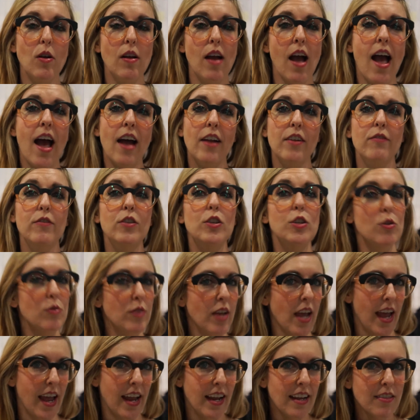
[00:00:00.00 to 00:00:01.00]
out of the
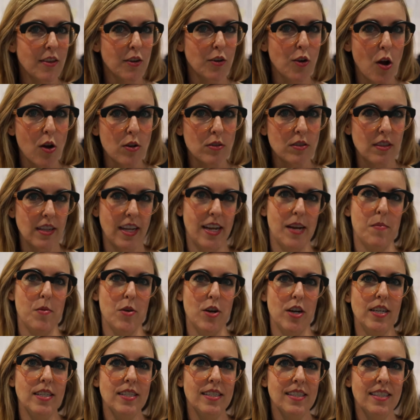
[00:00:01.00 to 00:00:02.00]
UK. They're called
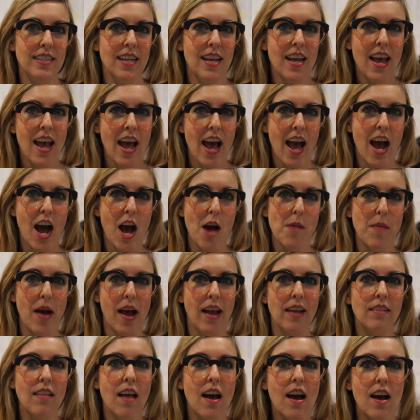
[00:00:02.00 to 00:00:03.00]
Glamorous.
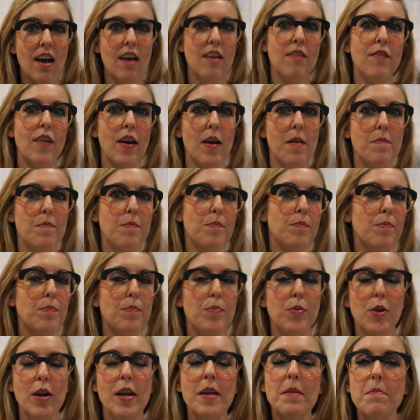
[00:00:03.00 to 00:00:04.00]
I love a
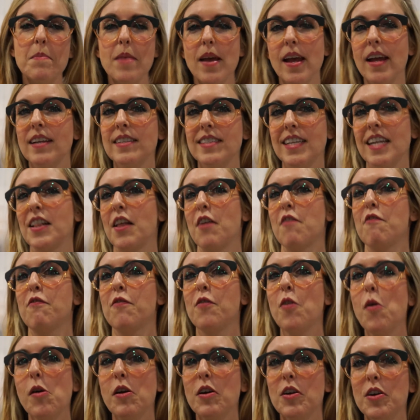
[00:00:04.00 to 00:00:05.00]
print mix. I love
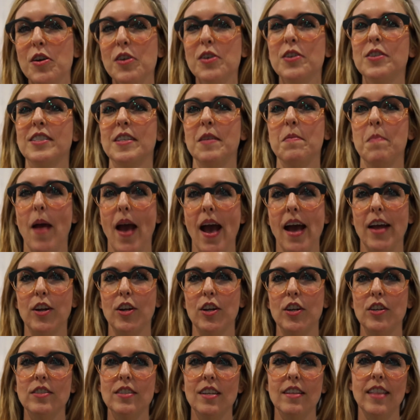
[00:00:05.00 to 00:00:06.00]
florals and
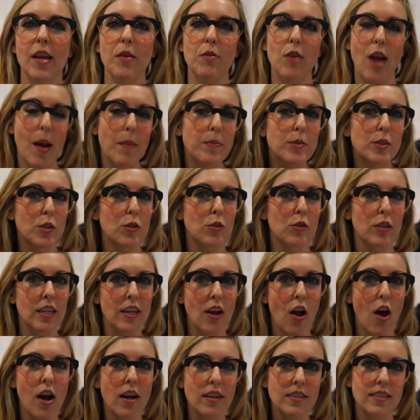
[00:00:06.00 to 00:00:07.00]
patterns, and they were absolutely
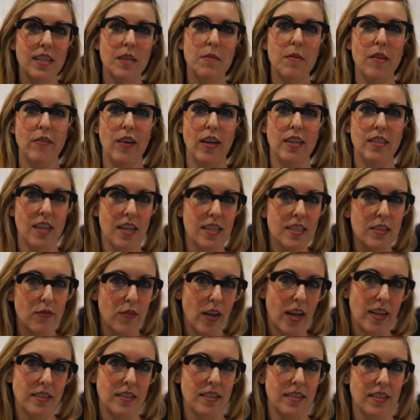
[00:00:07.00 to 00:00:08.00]
awesome. They've got tons of
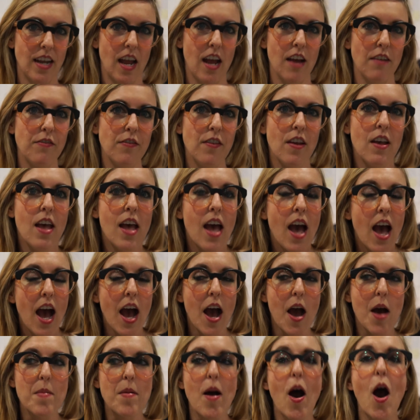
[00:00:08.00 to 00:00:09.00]
that stuff.
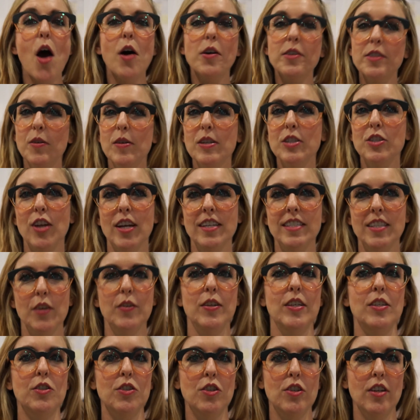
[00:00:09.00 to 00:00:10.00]
Also, I checked out
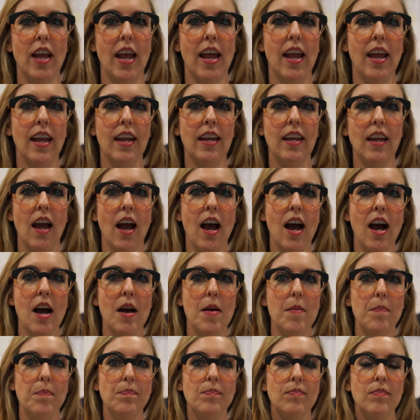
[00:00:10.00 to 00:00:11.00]
yesterday
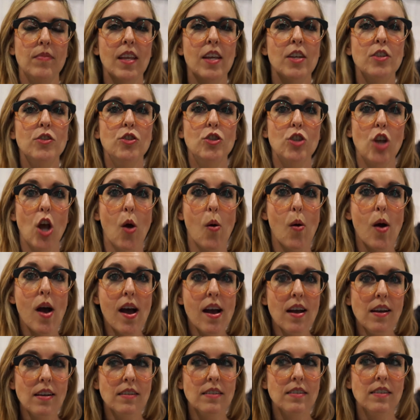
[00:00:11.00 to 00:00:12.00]
Joa,
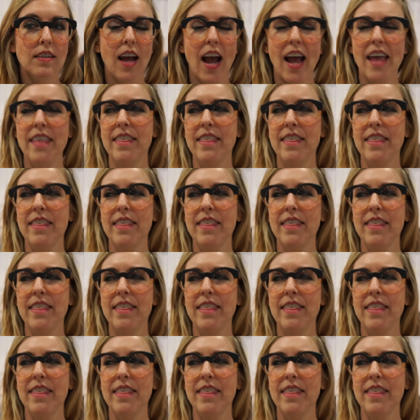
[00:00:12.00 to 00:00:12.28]
I